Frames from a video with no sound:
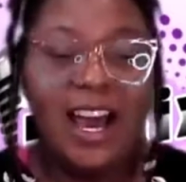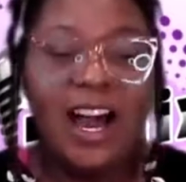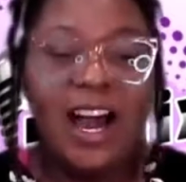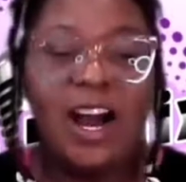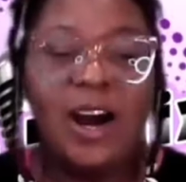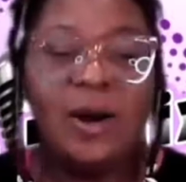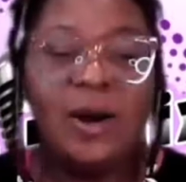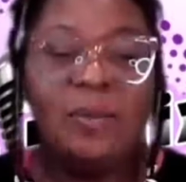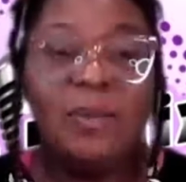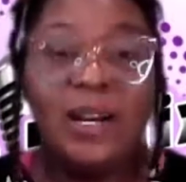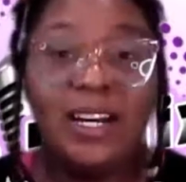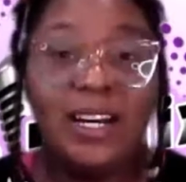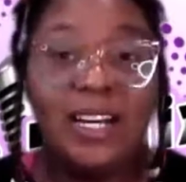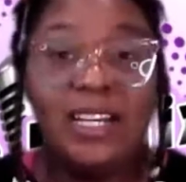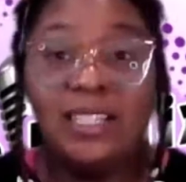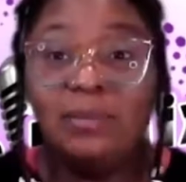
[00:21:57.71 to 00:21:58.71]
But
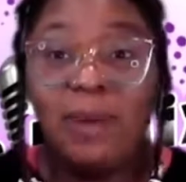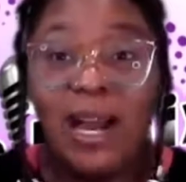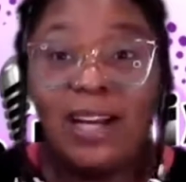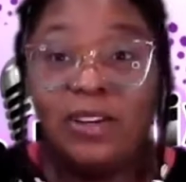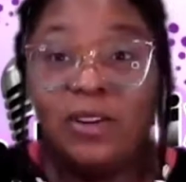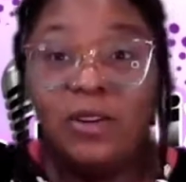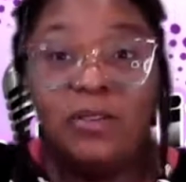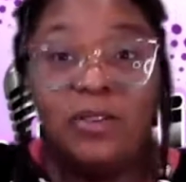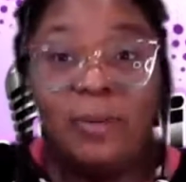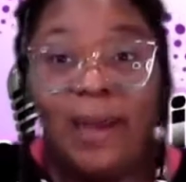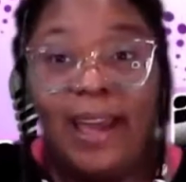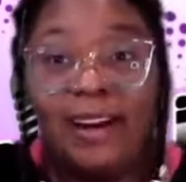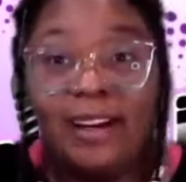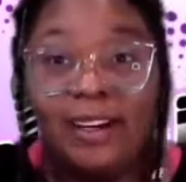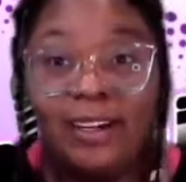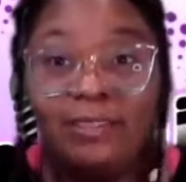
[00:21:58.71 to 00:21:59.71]
it is mind over
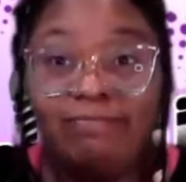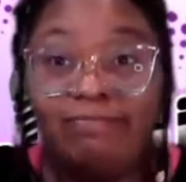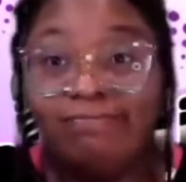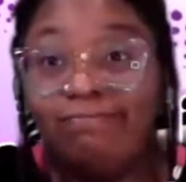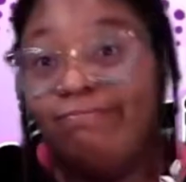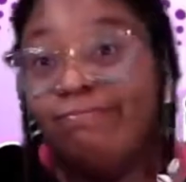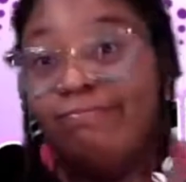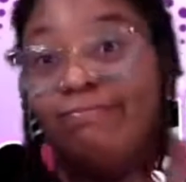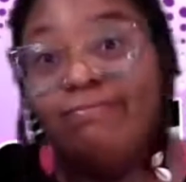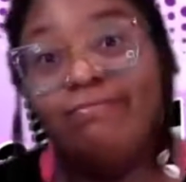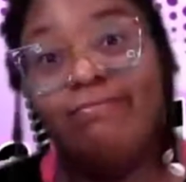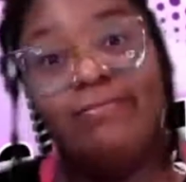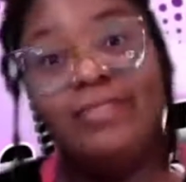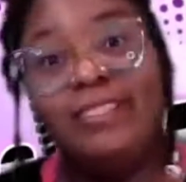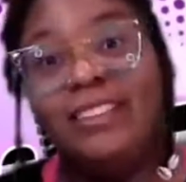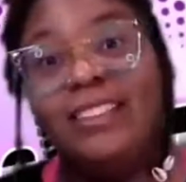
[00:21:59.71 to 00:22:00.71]
matter.
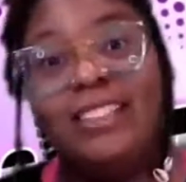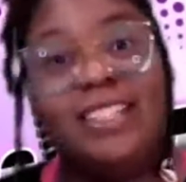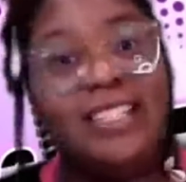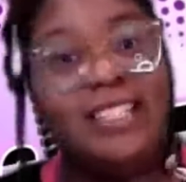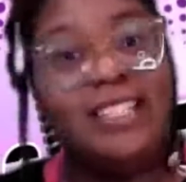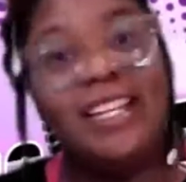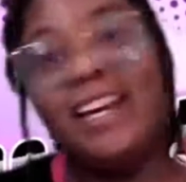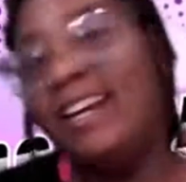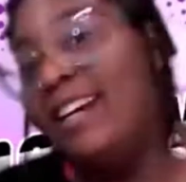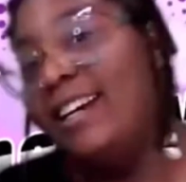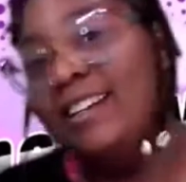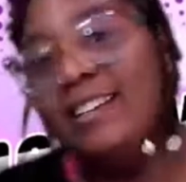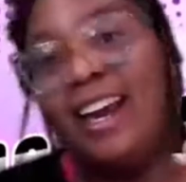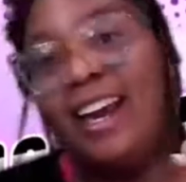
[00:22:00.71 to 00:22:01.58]
Just saying.